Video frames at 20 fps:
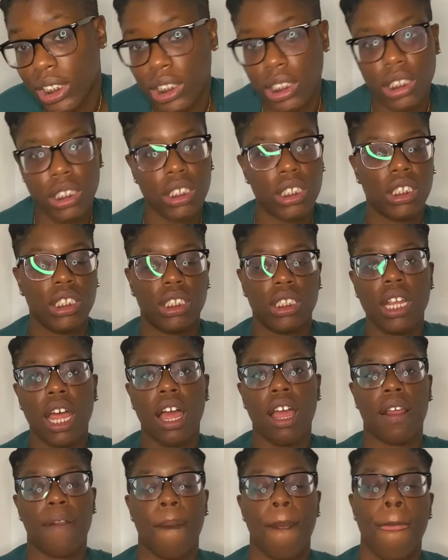She's in
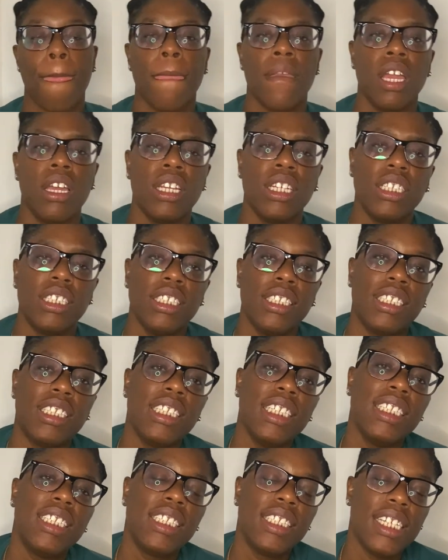shock.
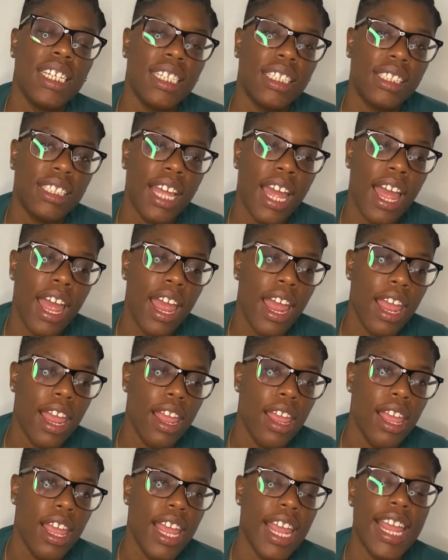She sees that
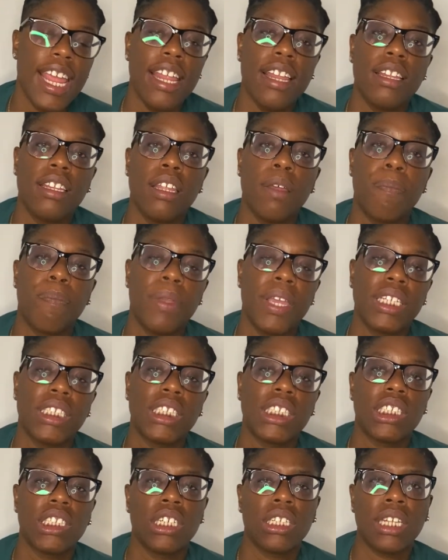the
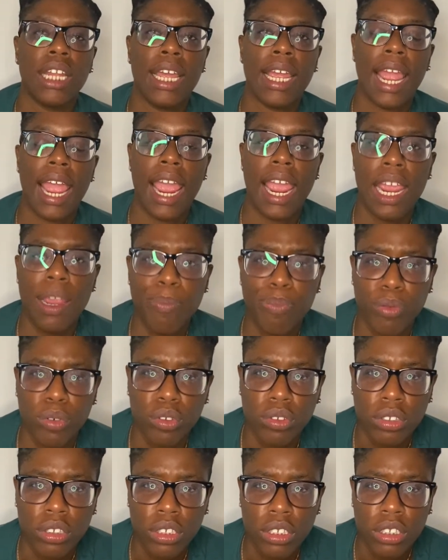pictures look like
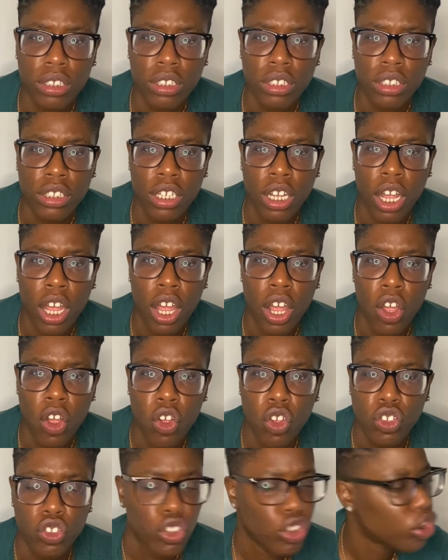April.
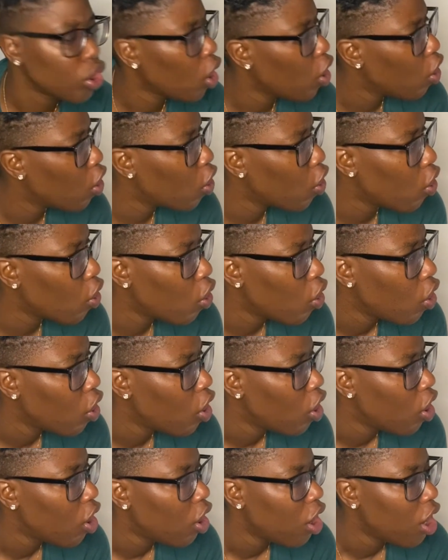So
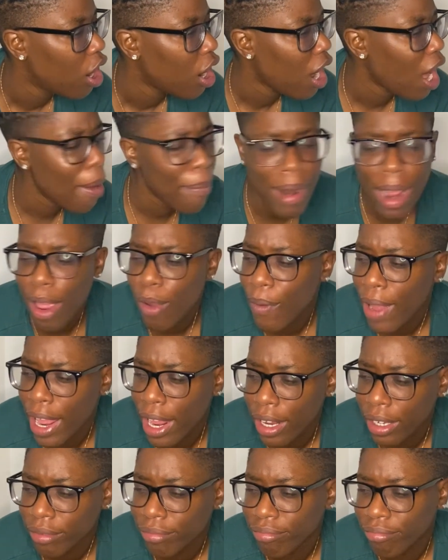I'm like,
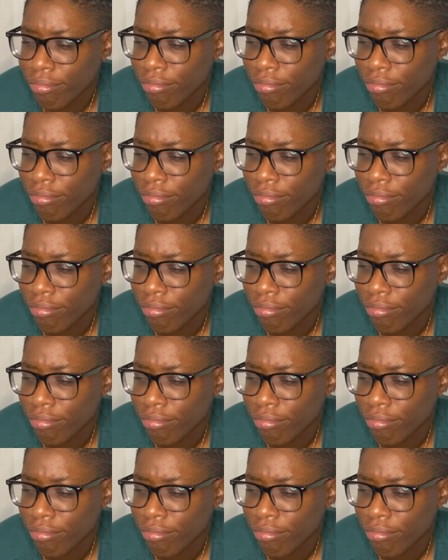wait,